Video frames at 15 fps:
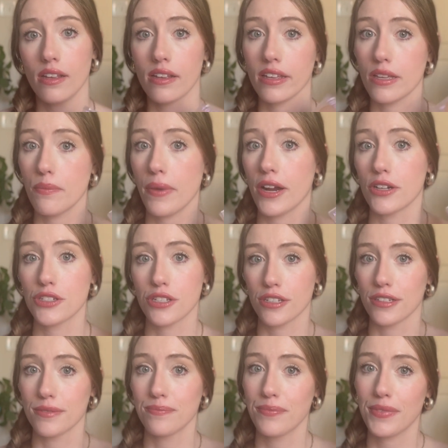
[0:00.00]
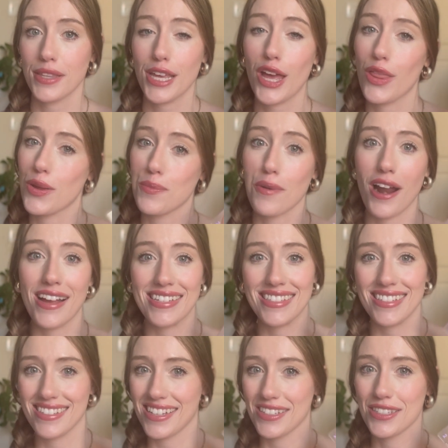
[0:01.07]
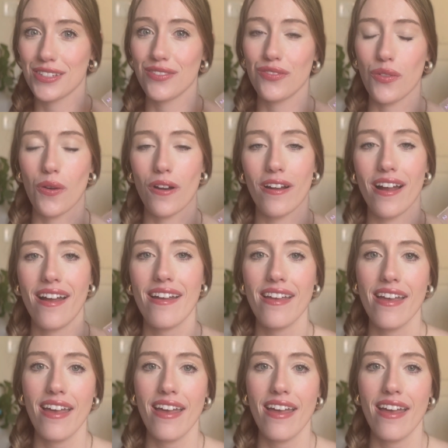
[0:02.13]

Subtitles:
compared to the other prices at Sephora.